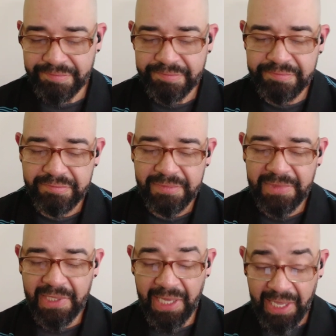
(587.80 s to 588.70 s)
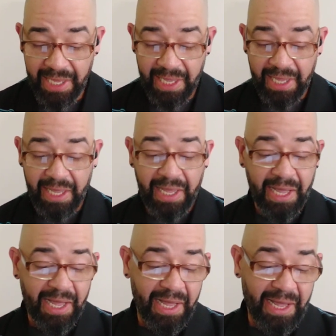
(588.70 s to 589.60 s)

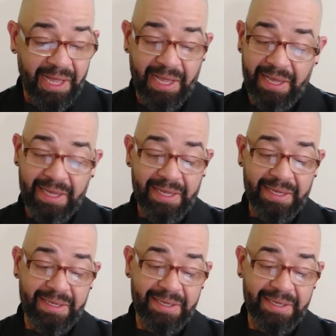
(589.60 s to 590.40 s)
Nothing is said.